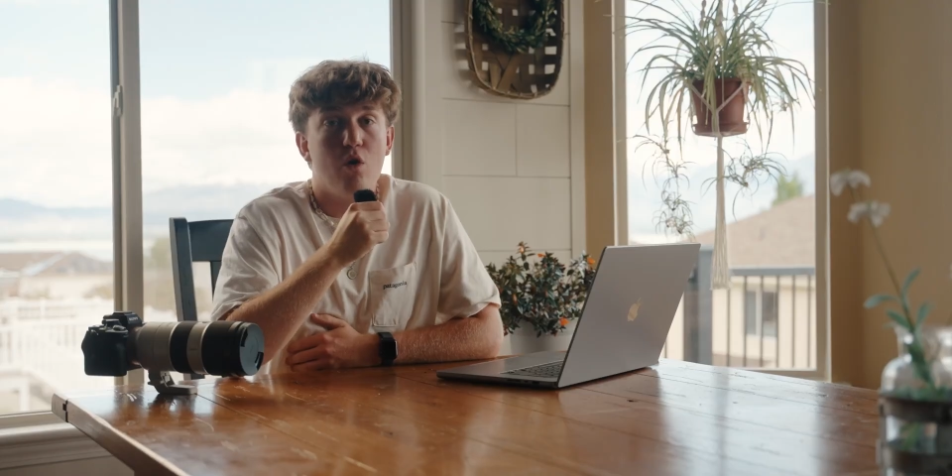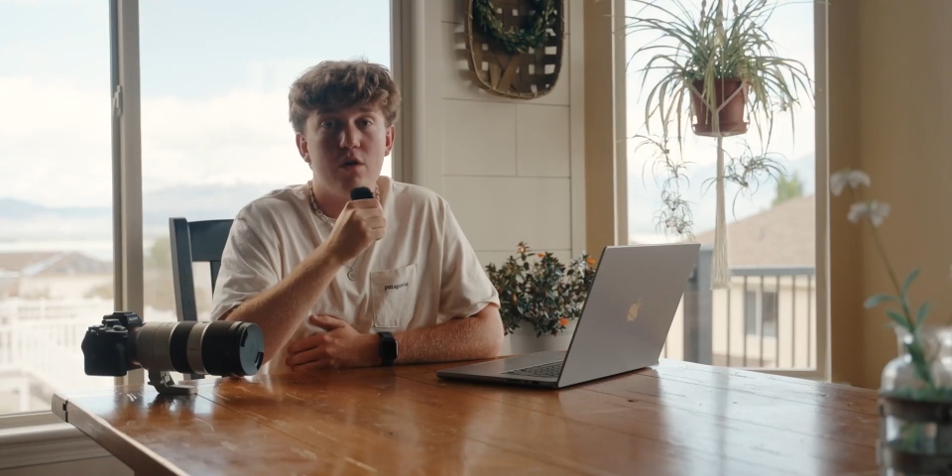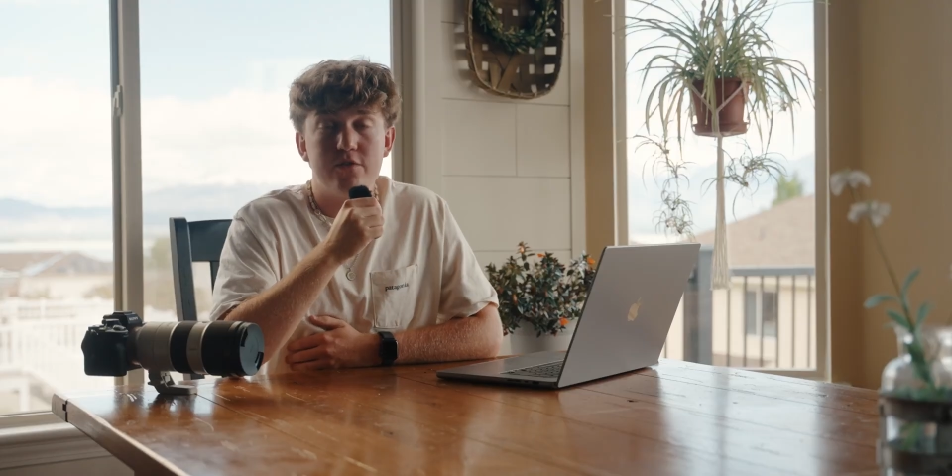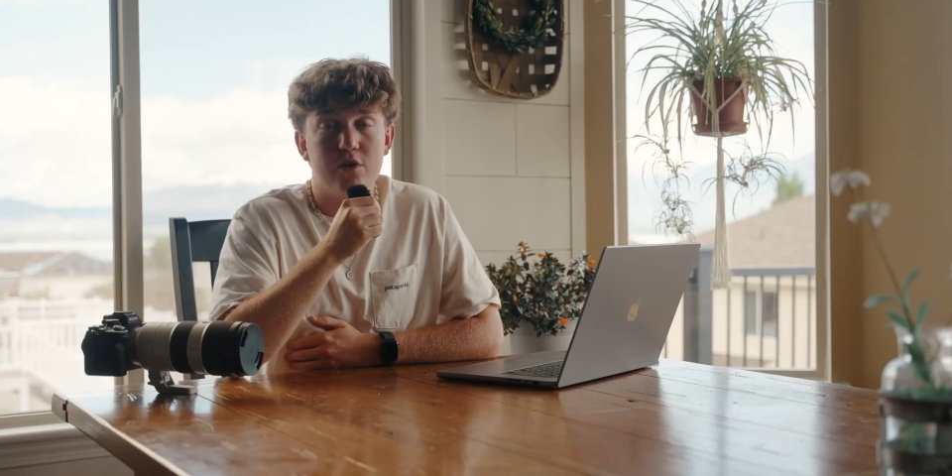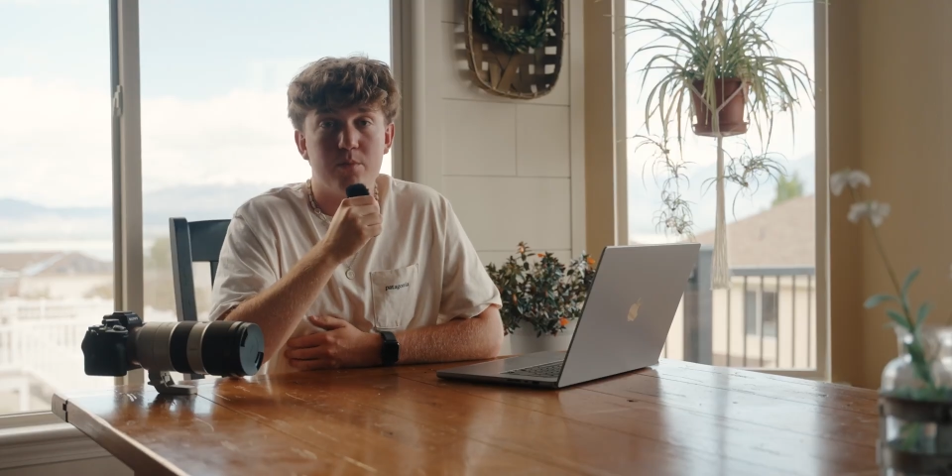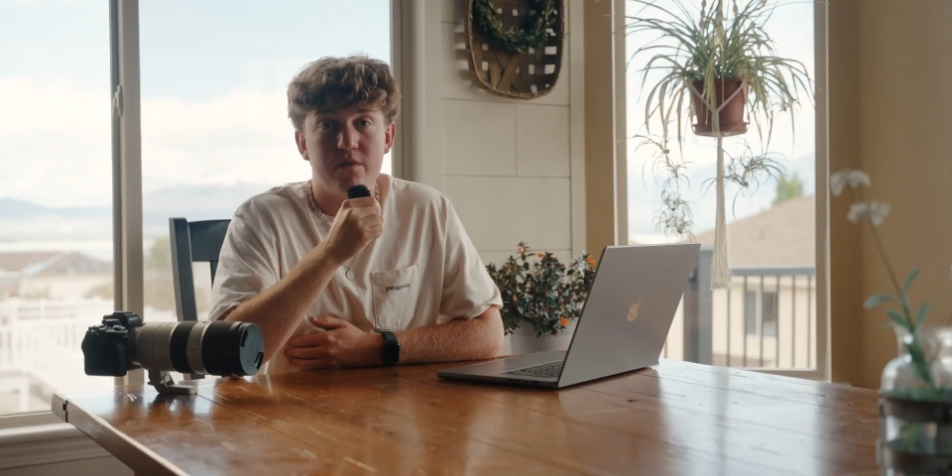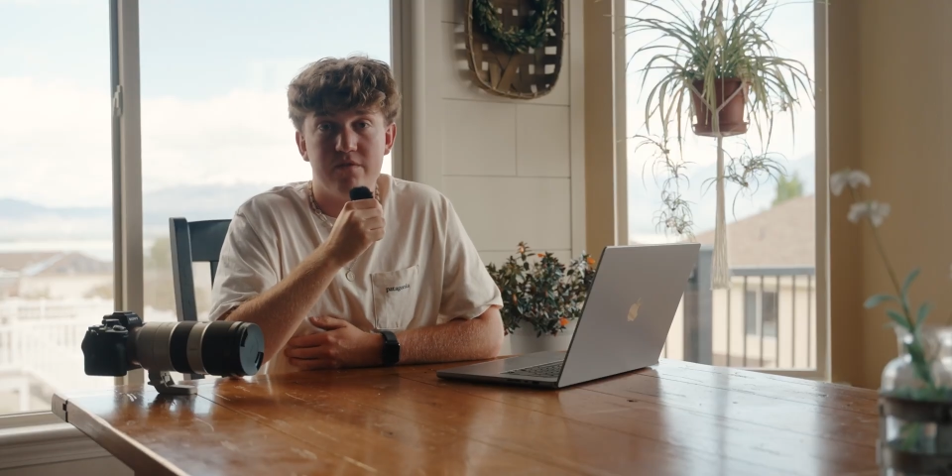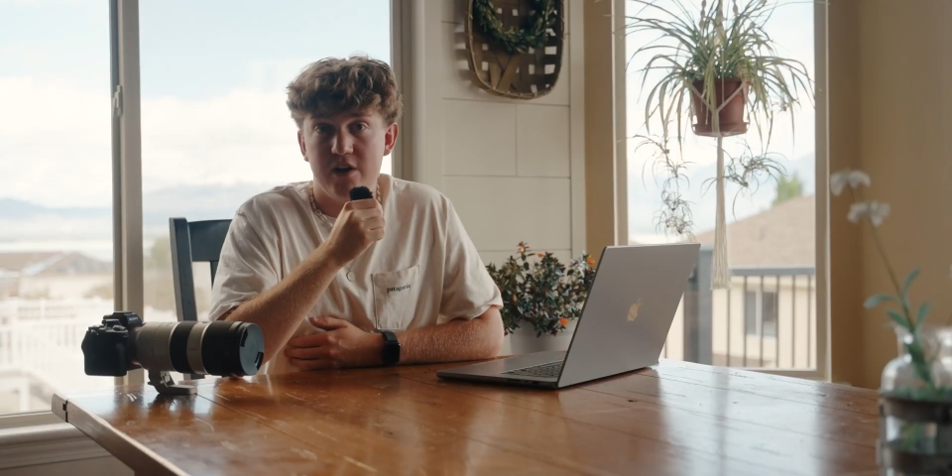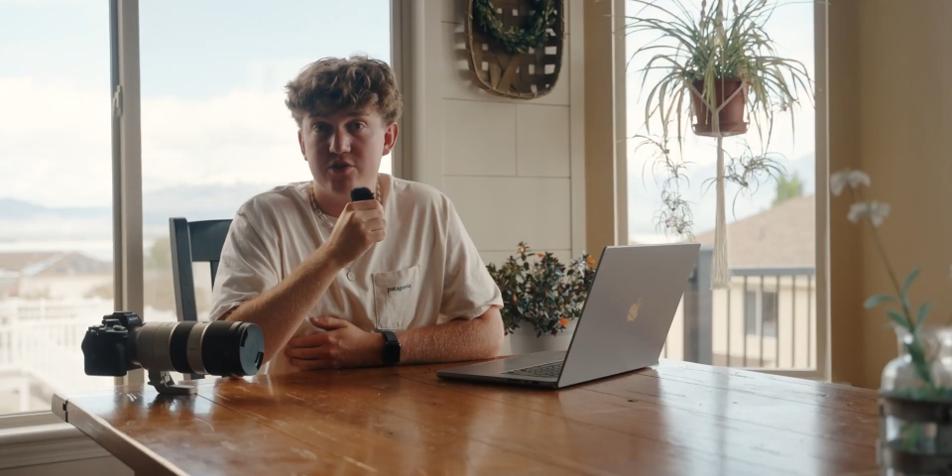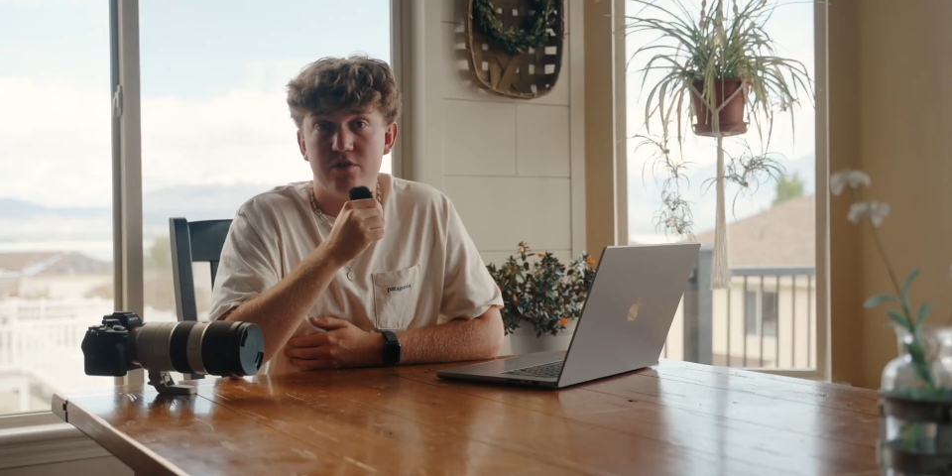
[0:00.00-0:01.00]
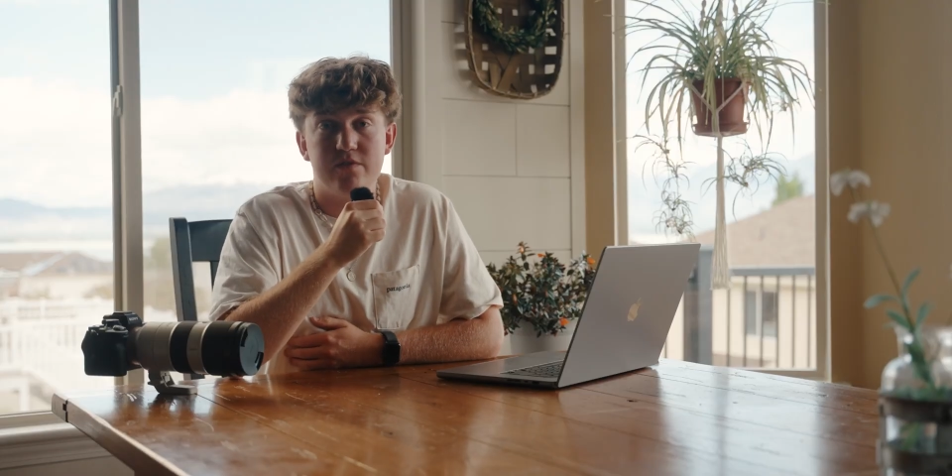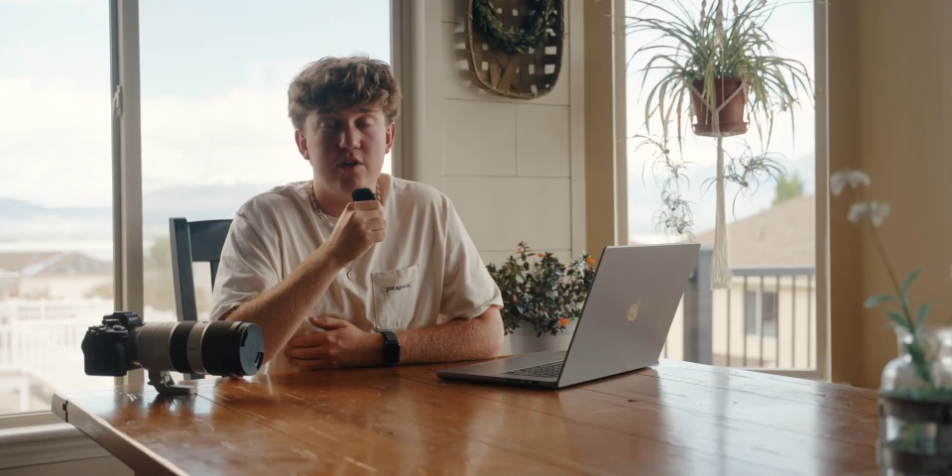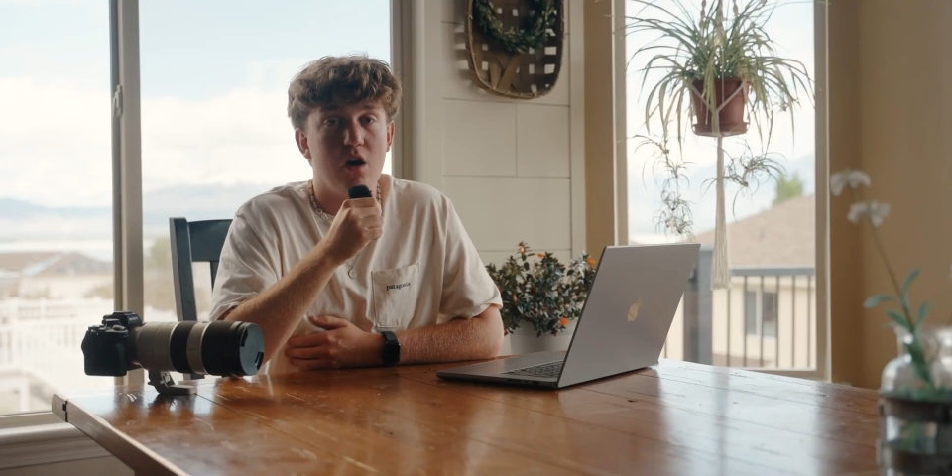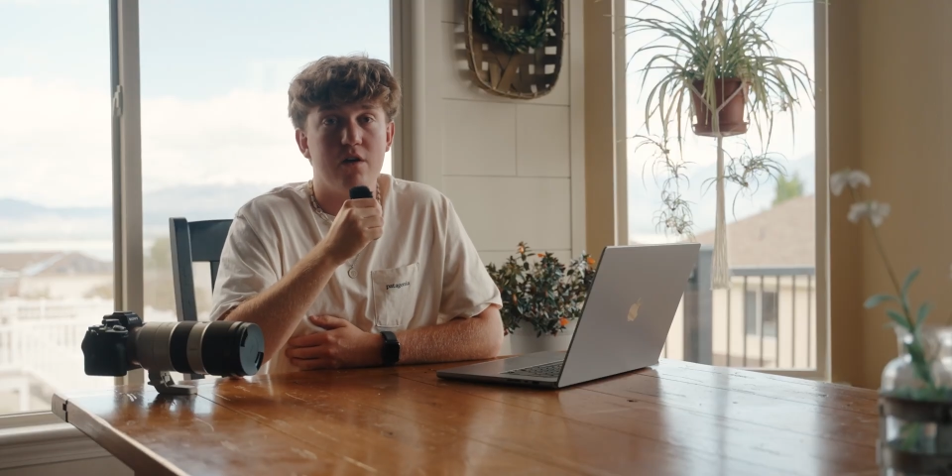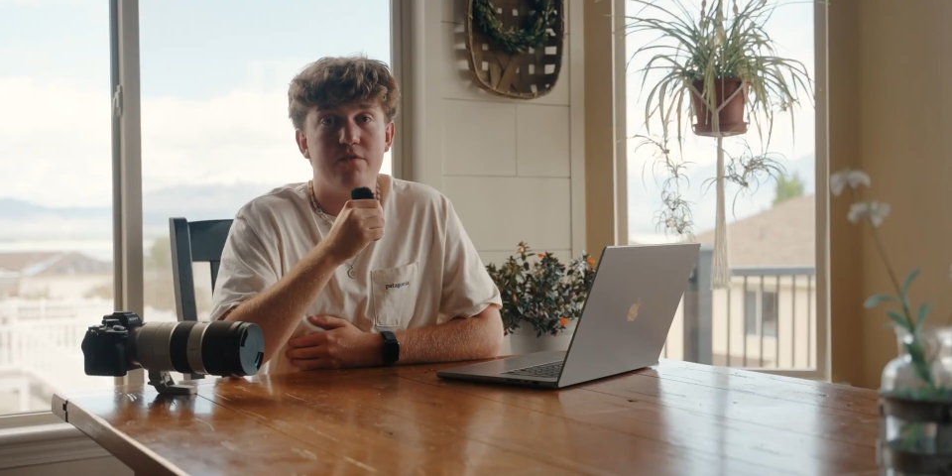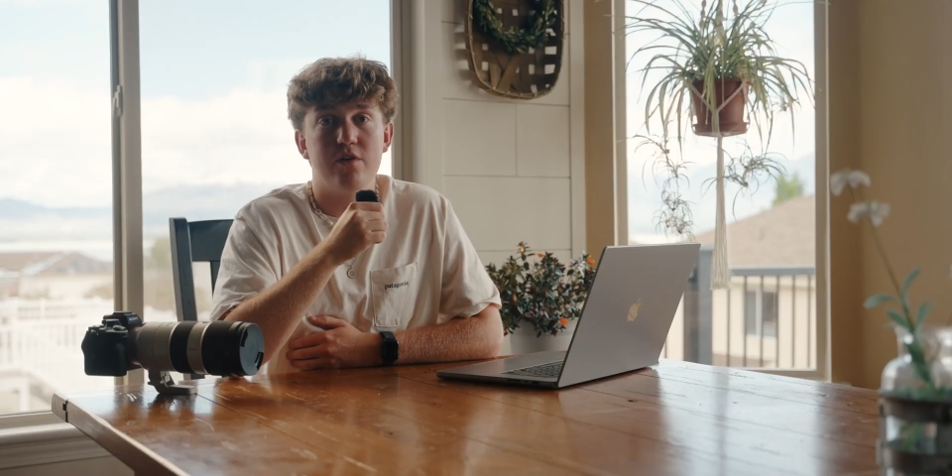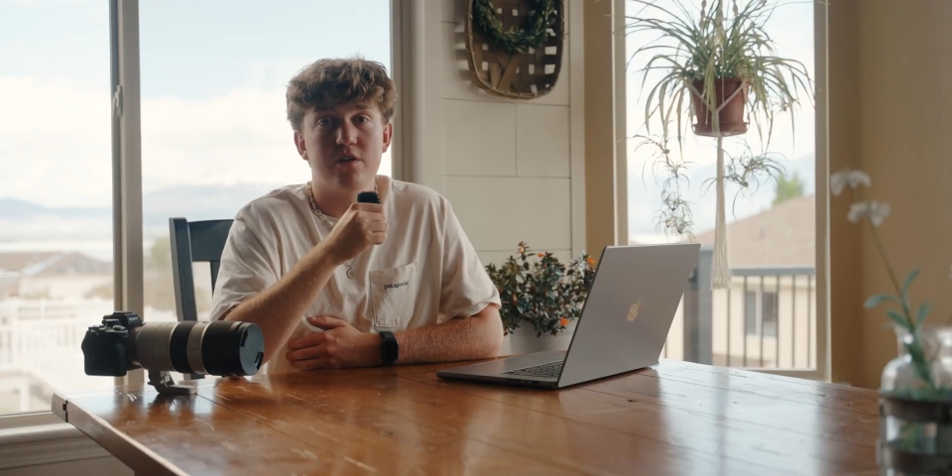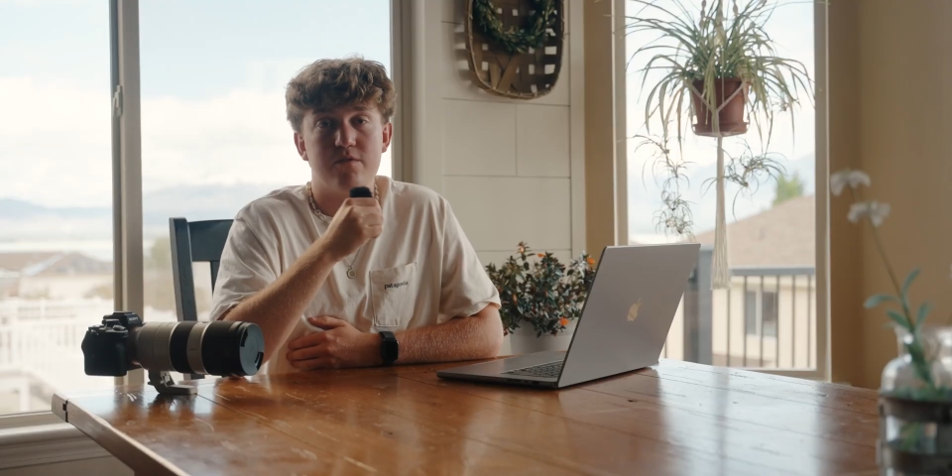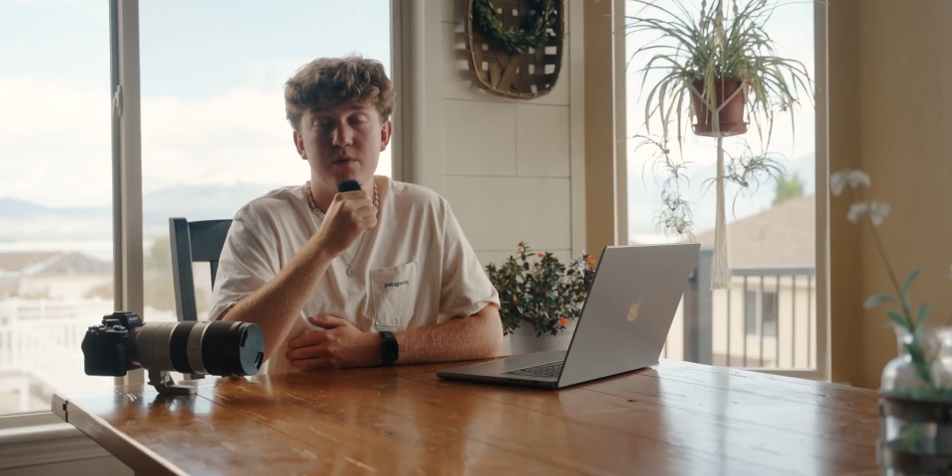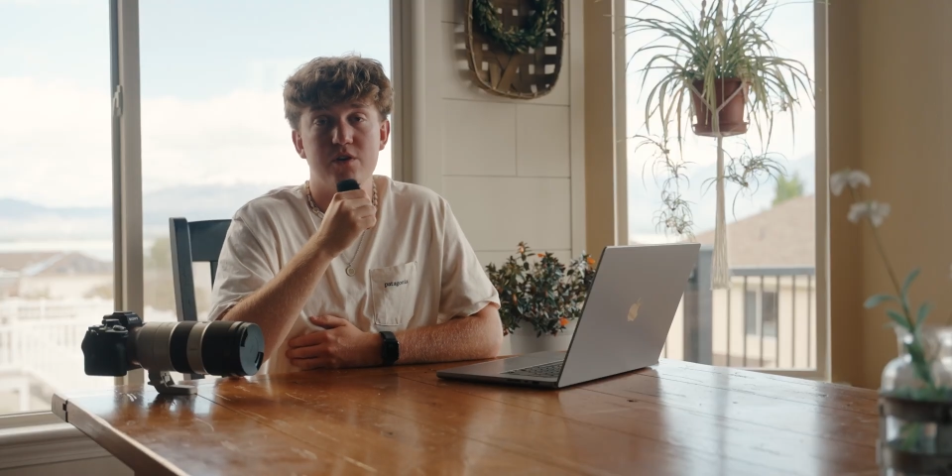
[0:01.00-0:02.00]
Or if you're a professional videographer and you've been